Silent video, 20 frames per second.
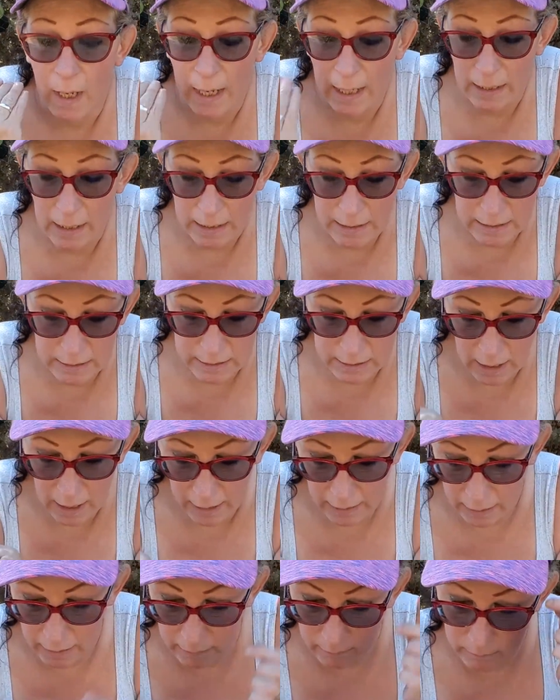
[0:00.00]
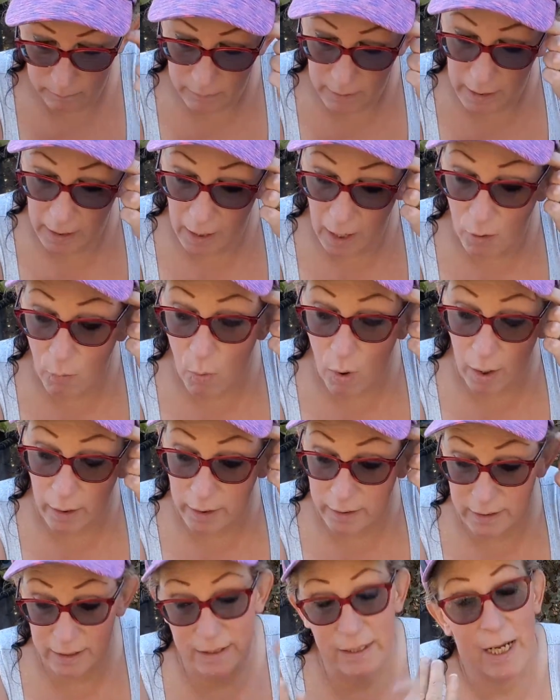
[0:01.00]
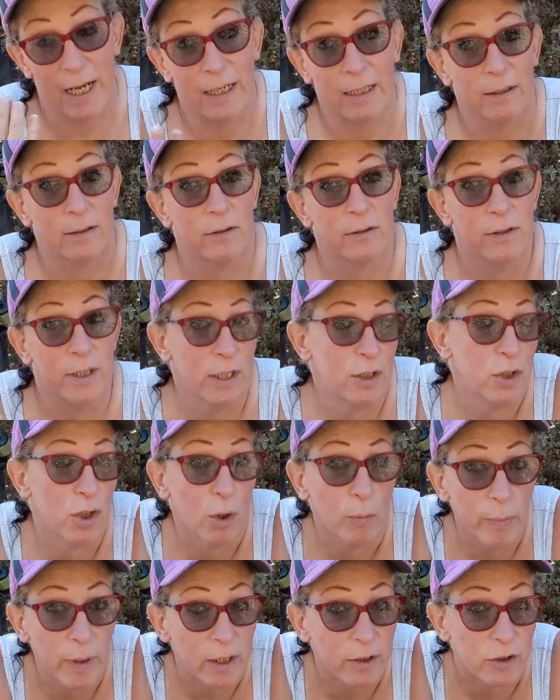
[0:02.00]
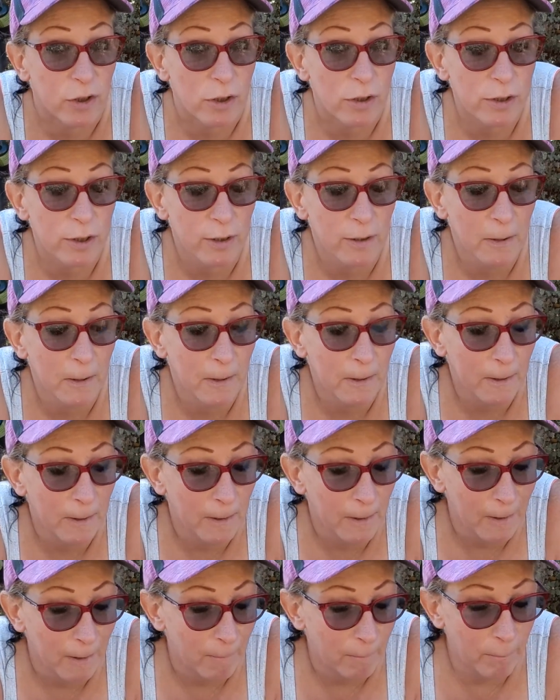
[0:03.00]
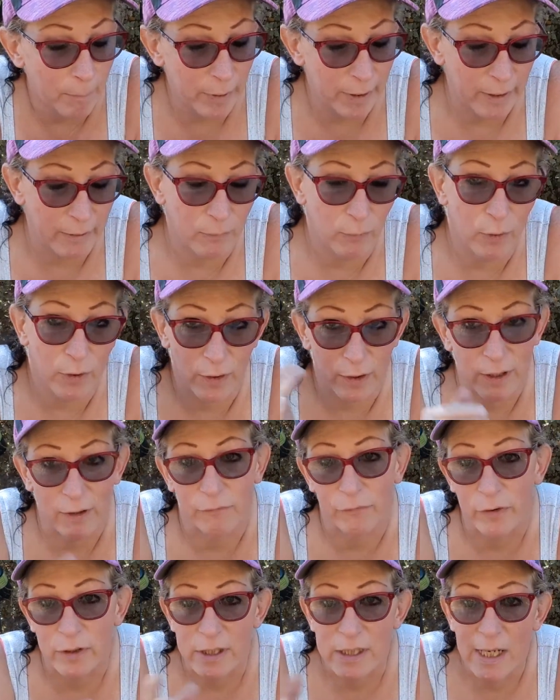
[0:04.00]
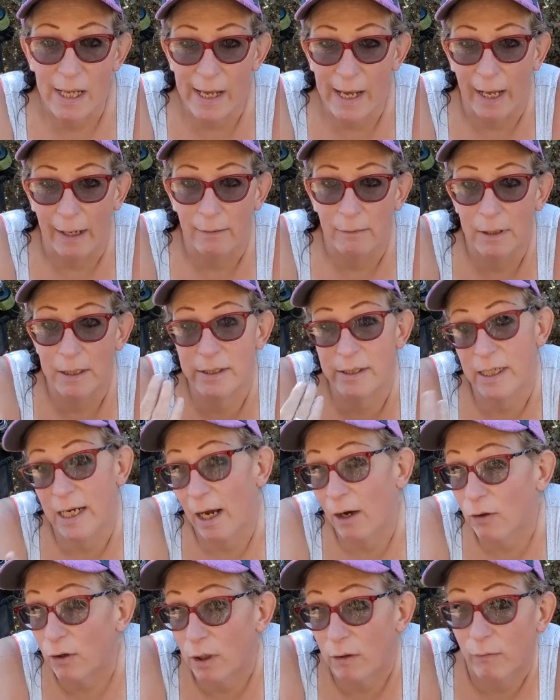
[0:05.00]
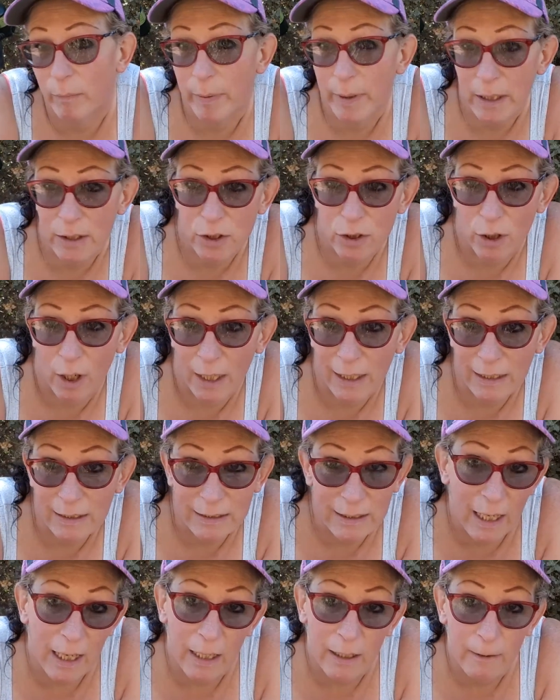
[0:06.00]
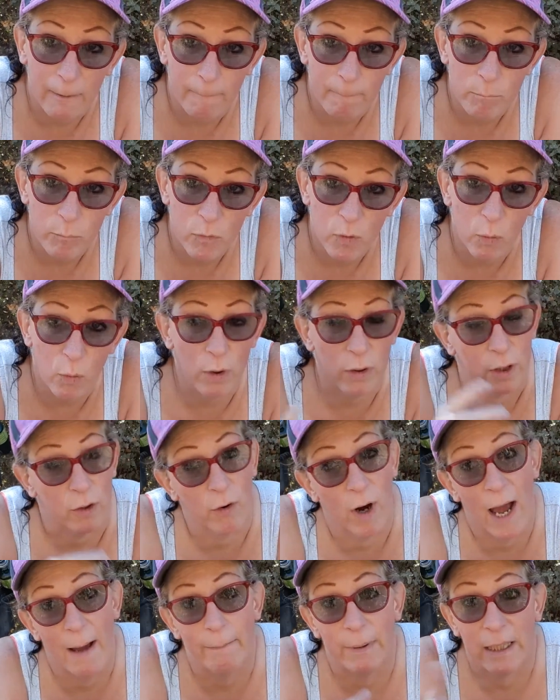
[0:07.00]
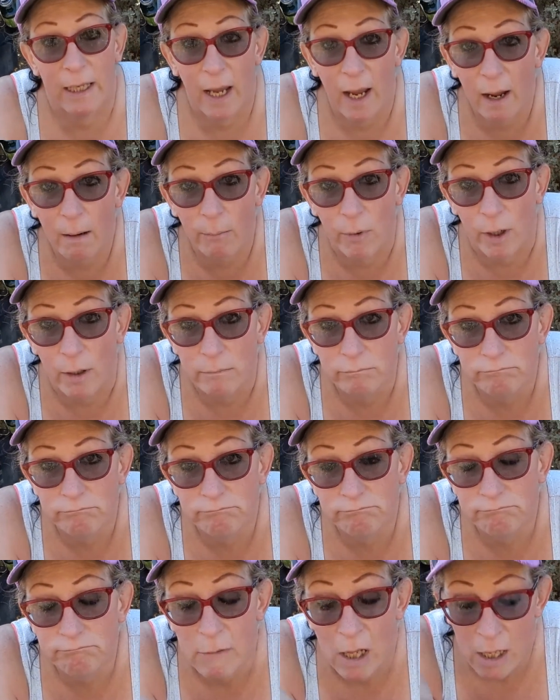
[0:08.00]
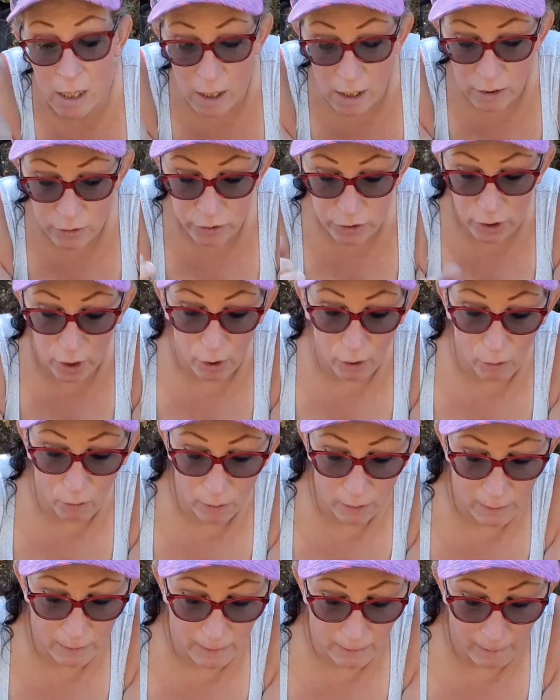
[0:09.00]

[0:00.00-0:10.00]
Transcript: And I decided that I wanted to take digital pictures, but with a different slant. Let's see how good of a picture I could take with a crappy camera. So